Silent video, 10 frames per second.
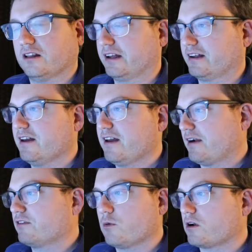Like,
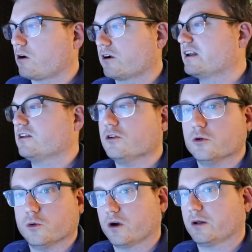everyone already
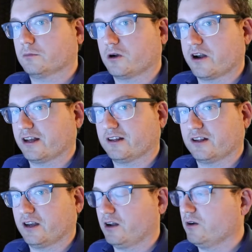knew what I'm learning,
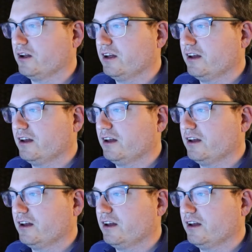you know?